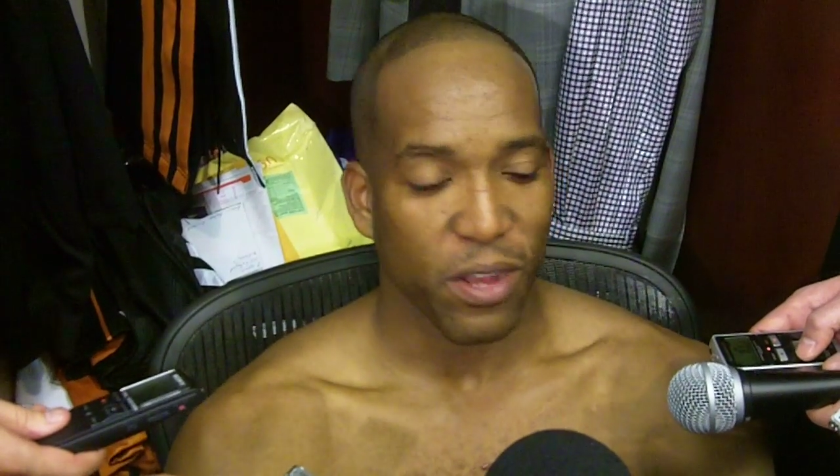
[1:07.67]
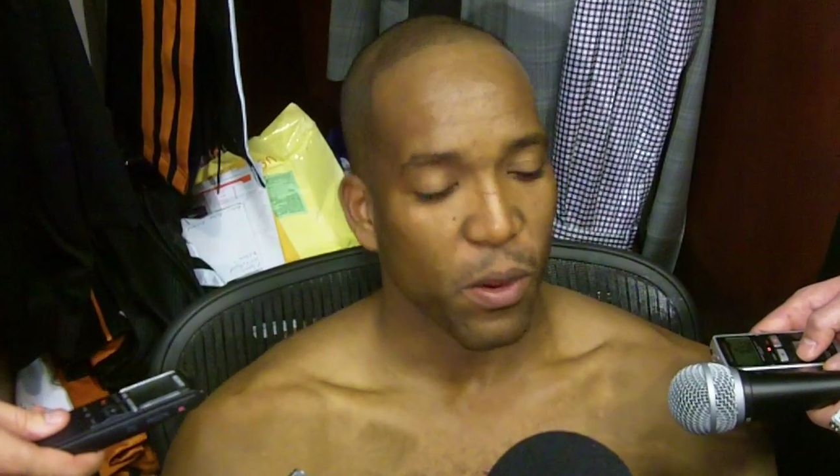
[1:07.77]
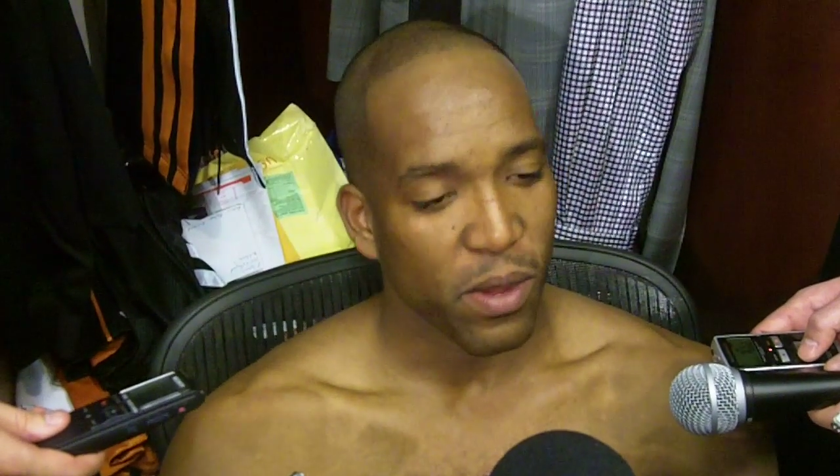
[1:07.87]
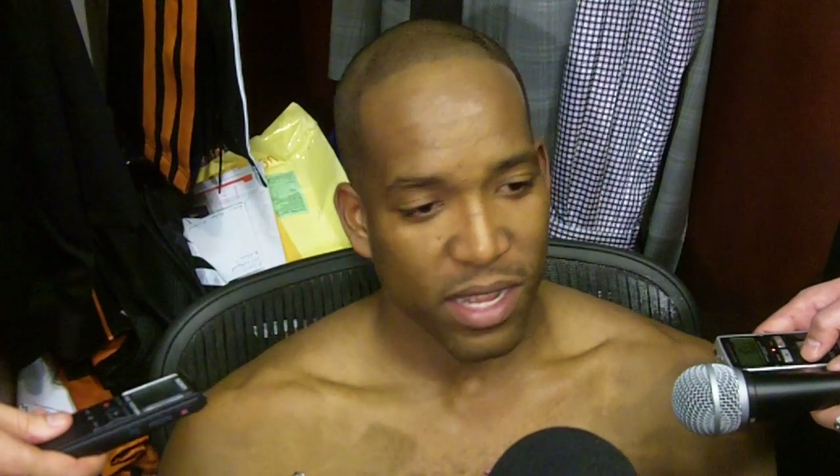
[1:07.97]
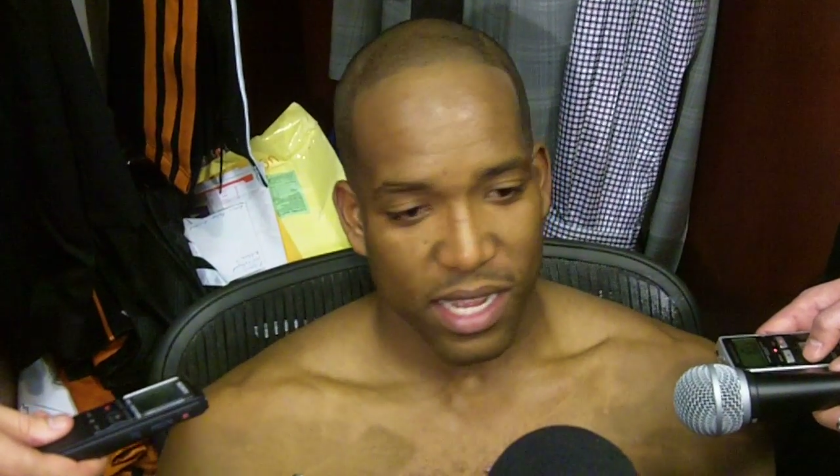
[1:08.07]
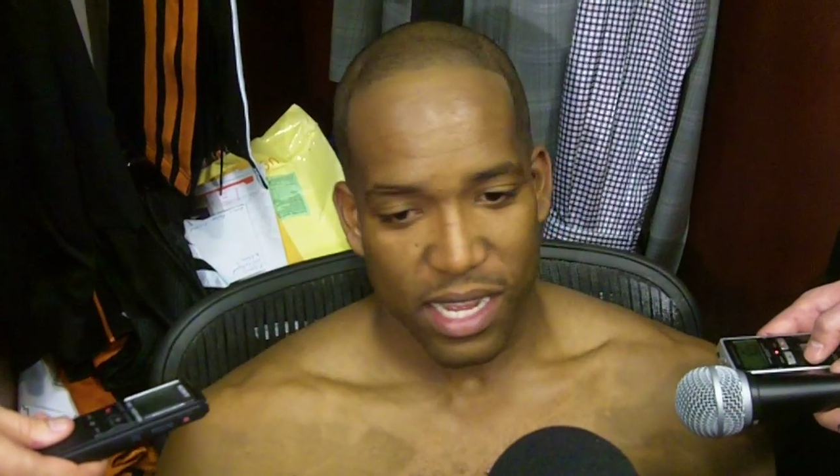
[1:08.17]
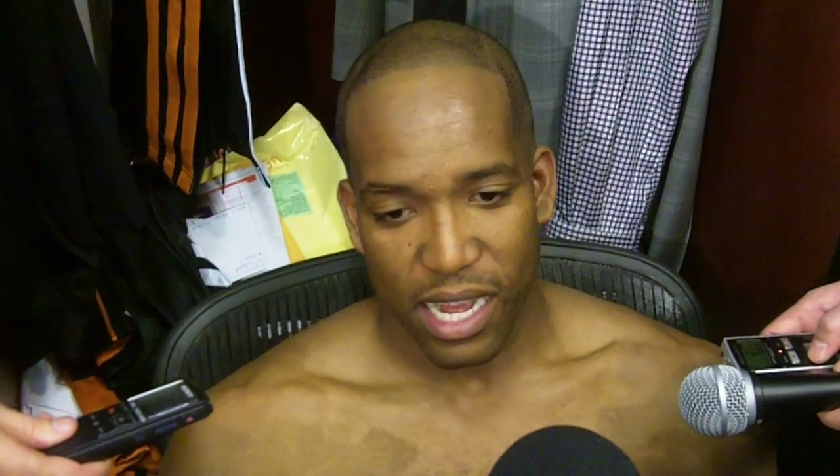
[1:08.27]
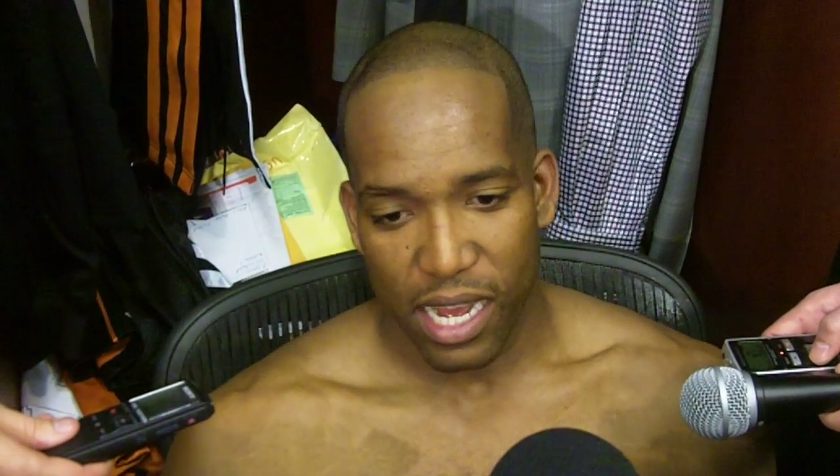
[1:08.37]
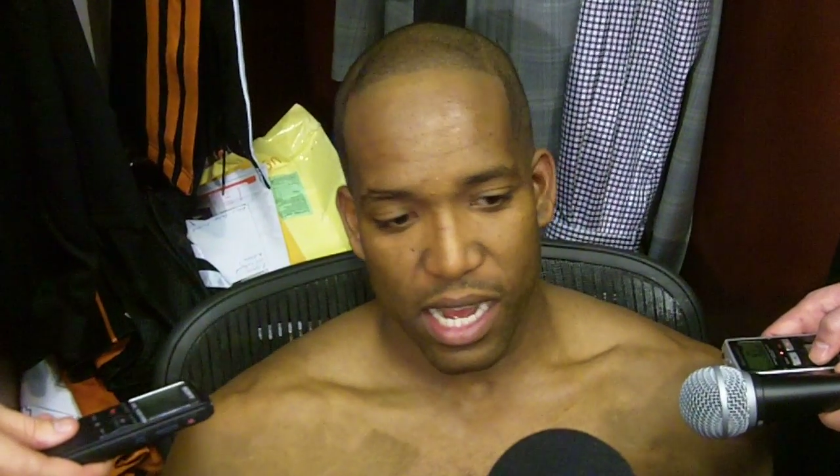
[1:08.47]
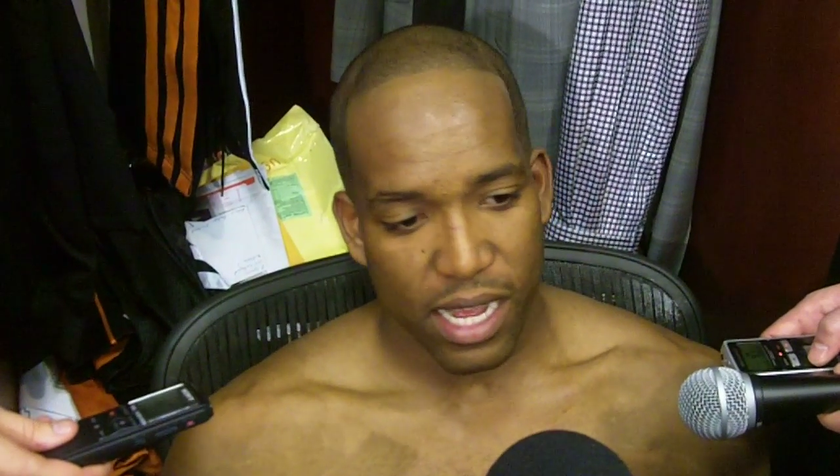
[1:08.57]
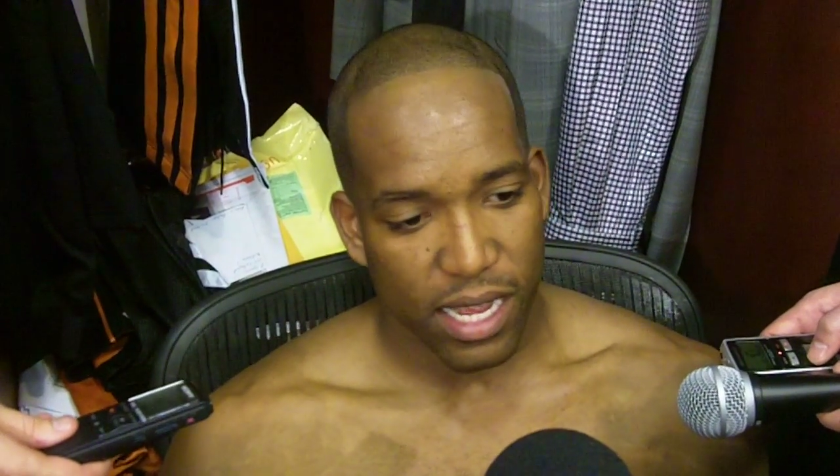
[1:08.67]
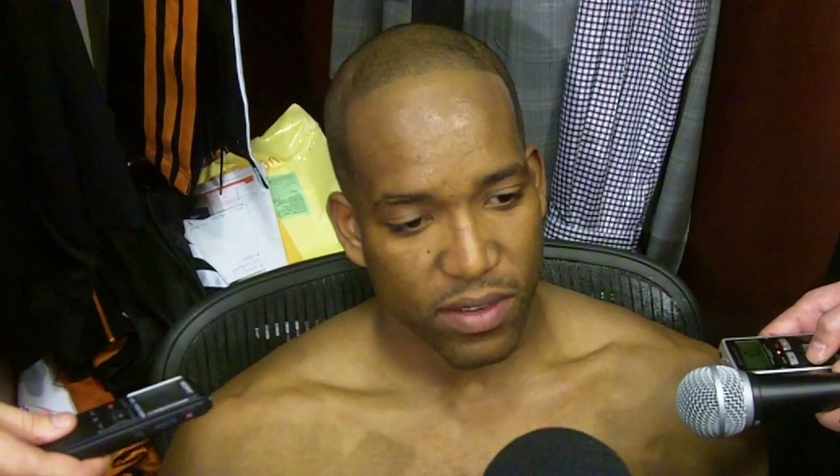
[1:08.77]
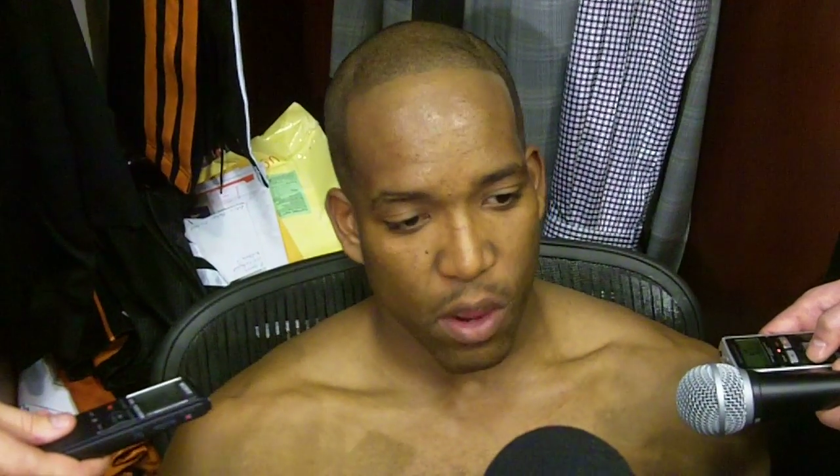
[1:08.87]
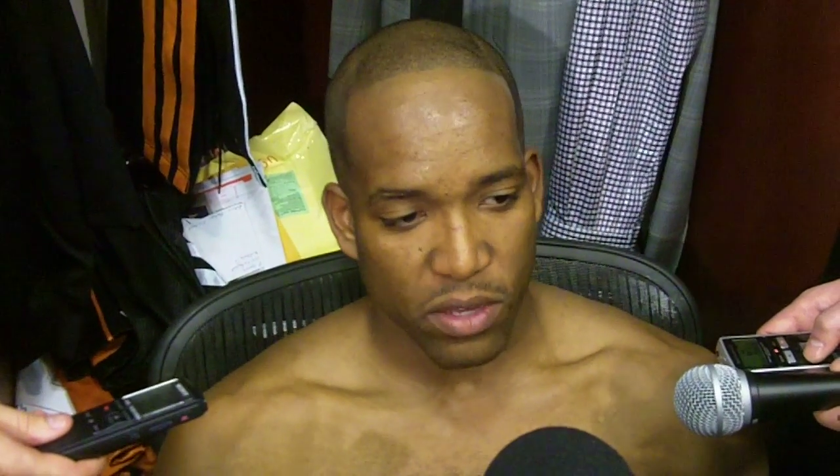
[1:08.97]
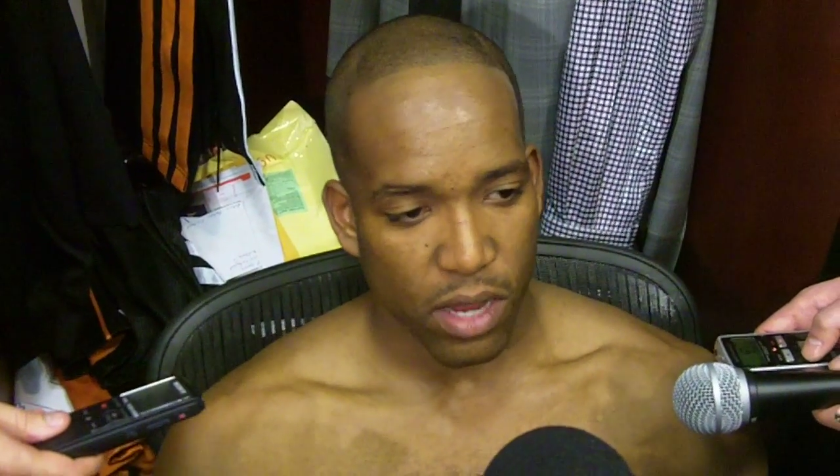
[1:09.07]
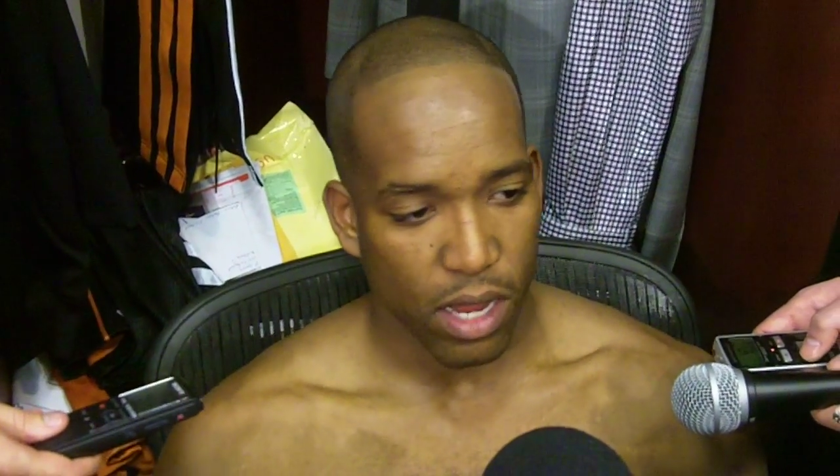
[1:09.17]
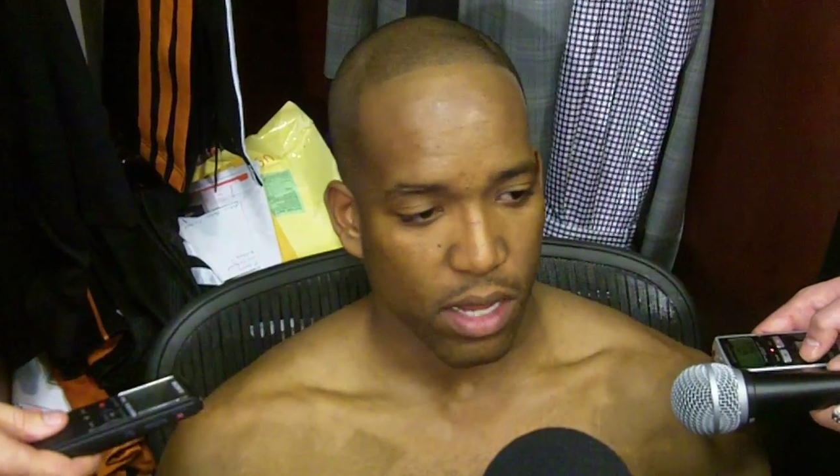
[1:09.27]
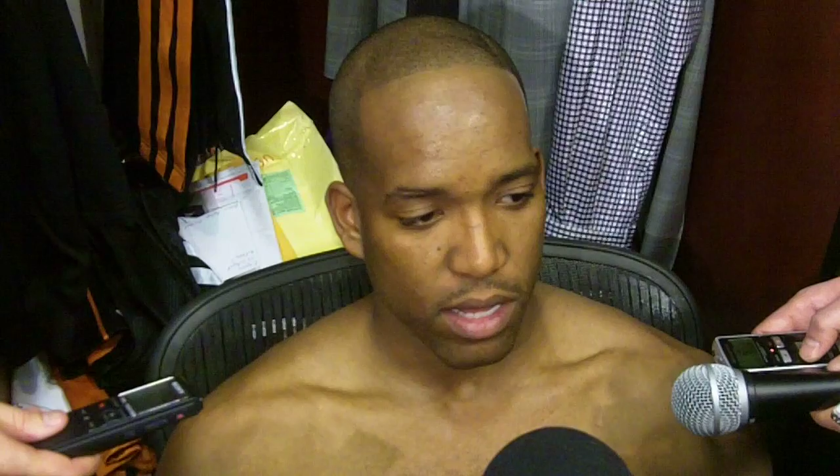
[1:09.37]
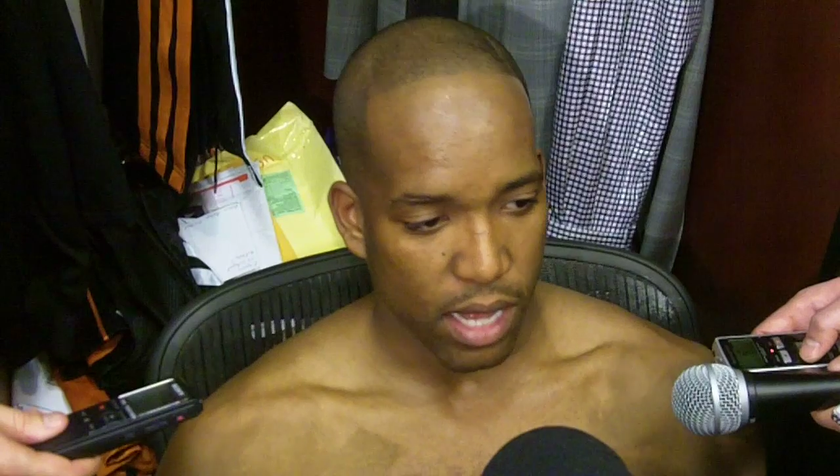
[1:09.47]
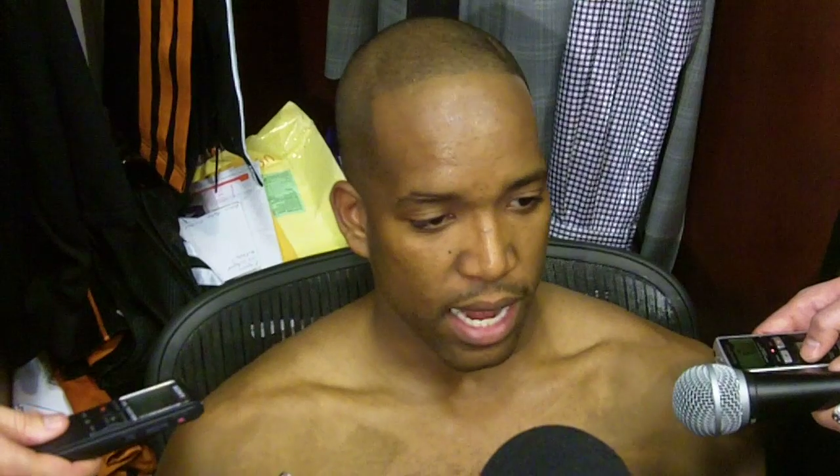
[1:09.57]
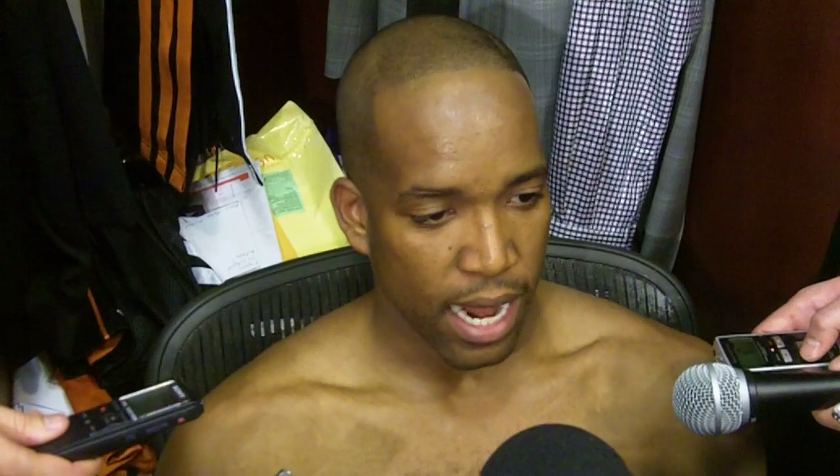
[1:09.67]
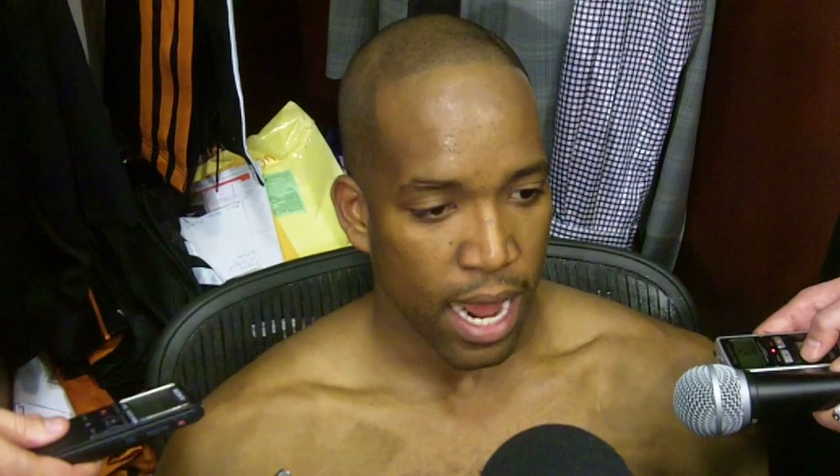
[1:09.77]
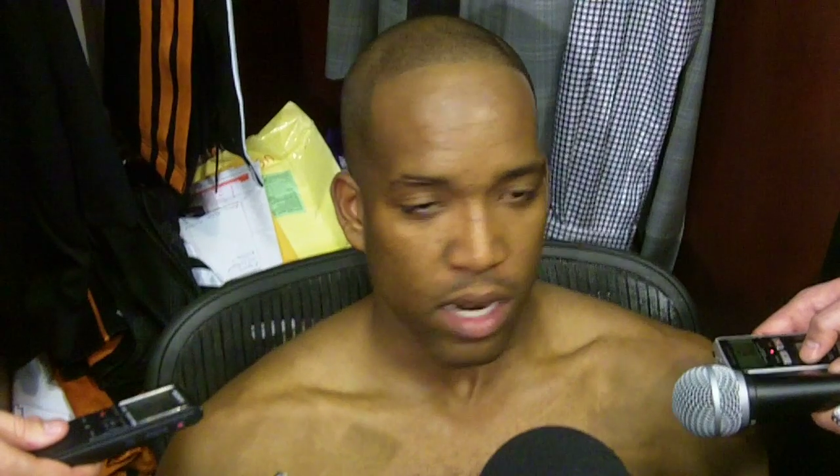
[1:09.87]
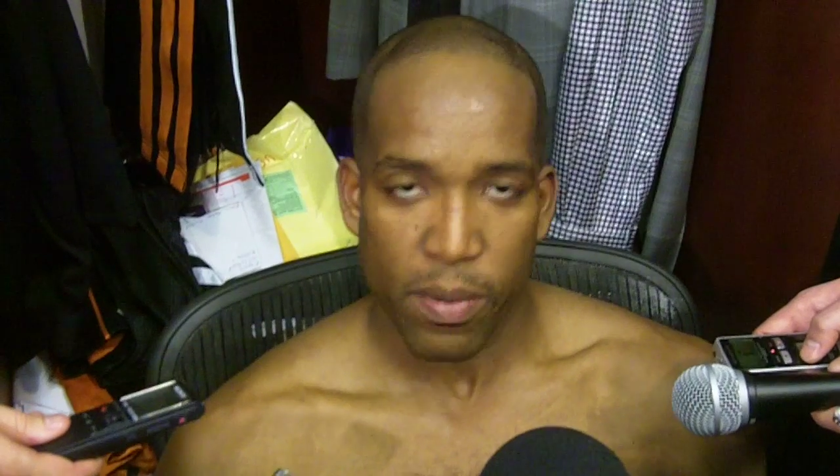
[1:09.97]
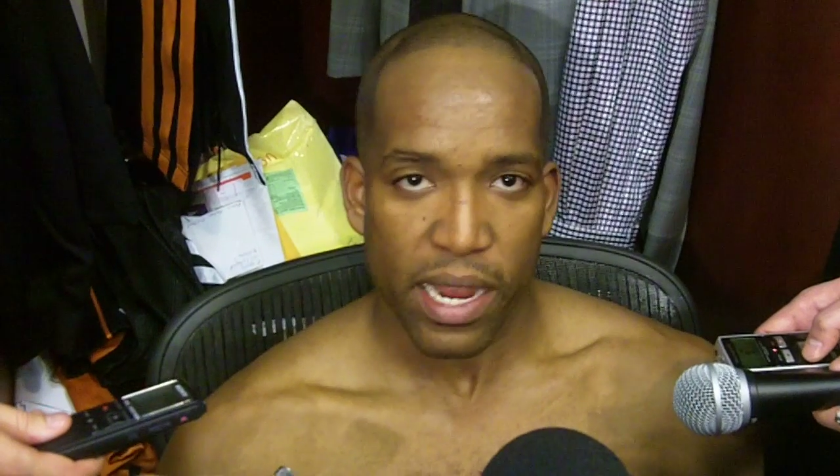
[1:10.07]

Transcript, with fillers: So uh, it's always uh, an honor